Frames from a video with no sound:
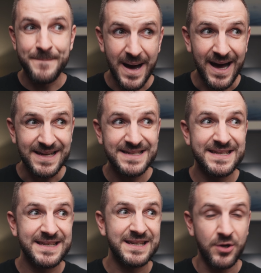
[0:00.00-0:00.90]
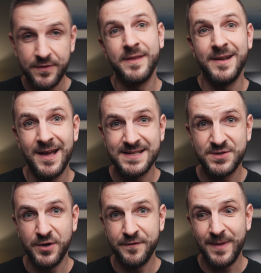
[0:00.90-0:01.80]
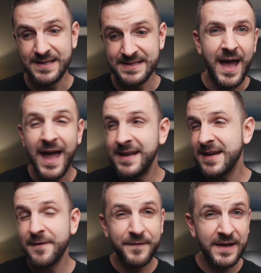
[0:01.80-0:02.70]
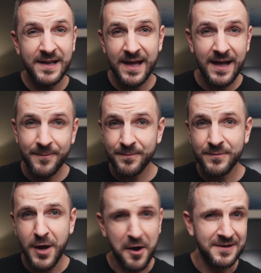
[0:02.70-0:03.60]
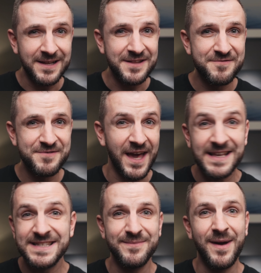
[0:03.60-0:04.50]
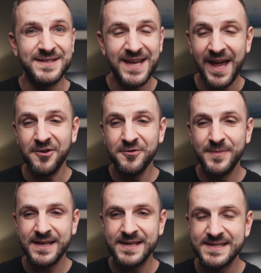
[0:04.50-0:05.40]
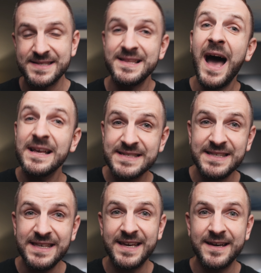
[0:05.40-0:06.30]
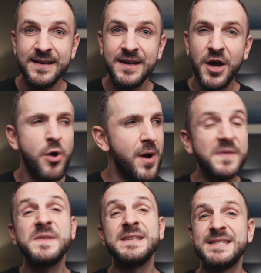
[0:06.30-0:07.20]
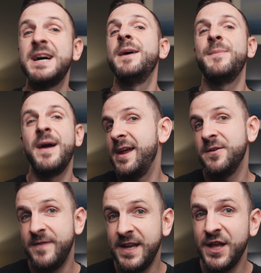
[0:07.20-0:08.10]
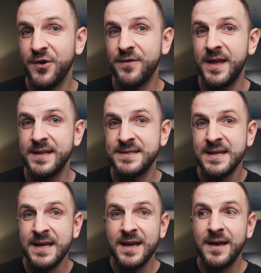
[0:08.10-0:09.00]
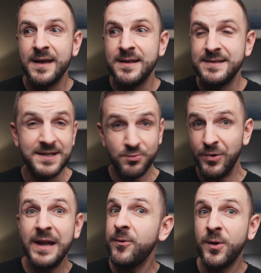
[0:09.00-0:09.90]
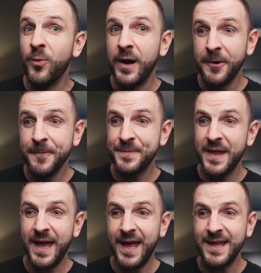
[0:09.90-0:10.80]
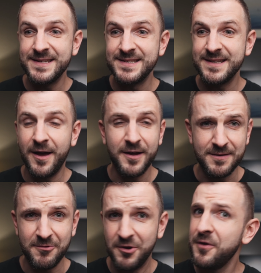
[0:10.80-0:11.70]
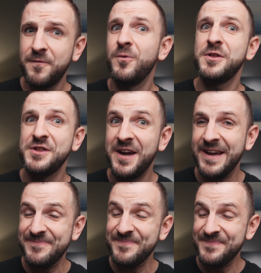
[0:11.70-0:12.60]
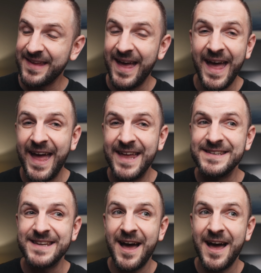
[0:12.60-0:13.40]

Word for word: but not in the last 12 months. And I feel like I'm currently chasing my tail because last year, around this time, I had a video that did really, really well and I got a lot of watch time and